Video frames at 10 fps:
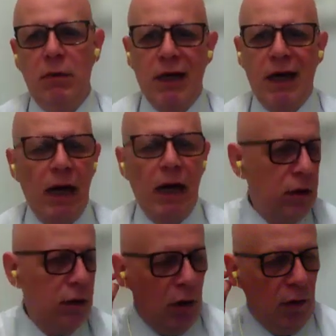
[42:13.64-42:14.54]

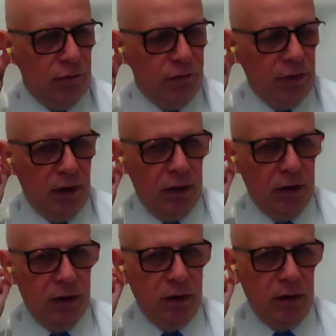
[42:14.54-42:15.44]
kind of
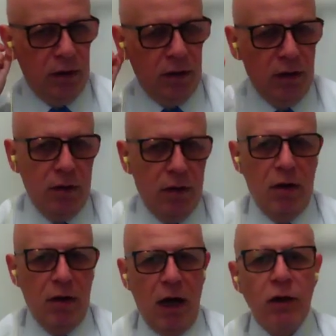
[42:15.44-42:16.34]

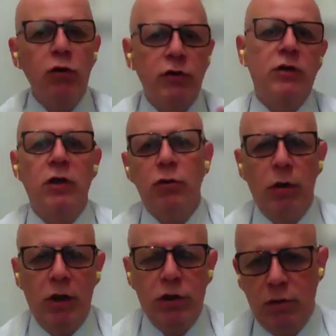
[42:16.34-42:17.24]
unusual
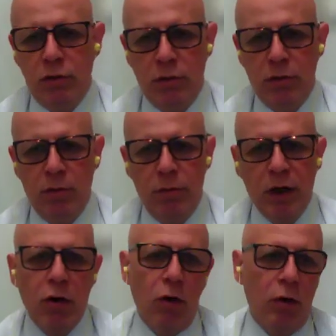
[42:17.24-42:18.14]
situation
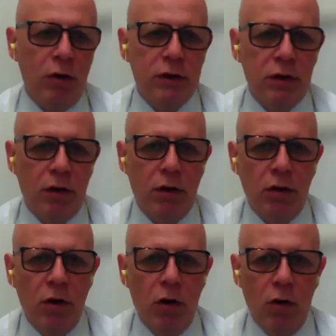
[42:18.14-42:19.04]
because
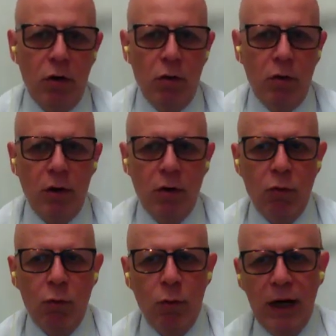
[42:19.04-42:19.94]

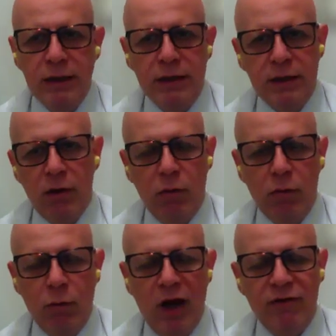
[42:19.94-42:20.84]
we
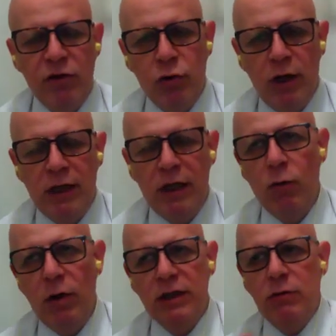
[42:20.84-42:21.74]
have a treaty
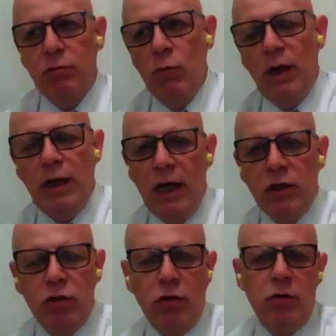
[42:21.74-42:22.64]
with one
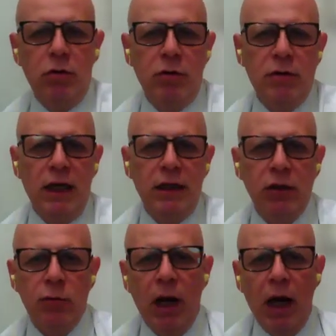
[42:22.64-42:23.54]
nation that
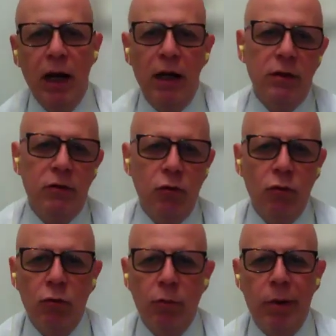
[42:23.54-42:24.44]
obliged
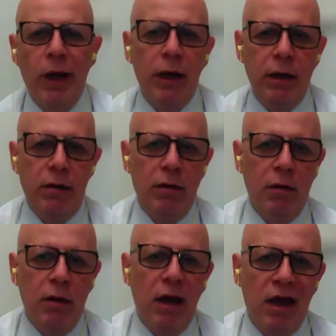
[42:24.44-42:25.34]
to pay
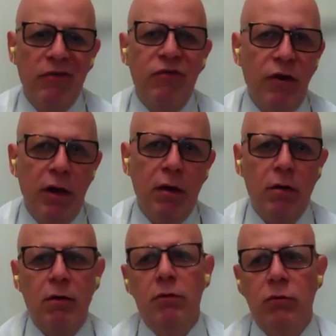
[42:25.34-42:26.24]
a
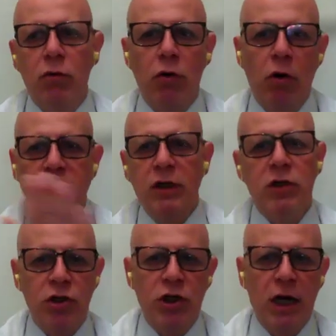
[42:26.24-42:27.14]
fee to crossing
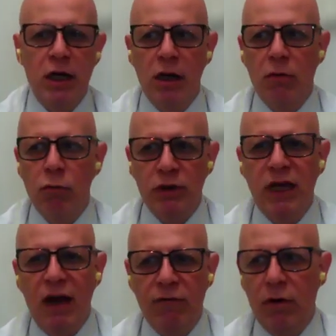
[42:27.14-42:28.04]
the channel,
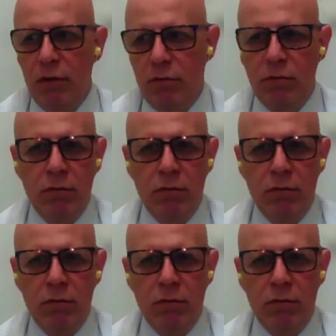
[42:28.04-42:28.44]
whatever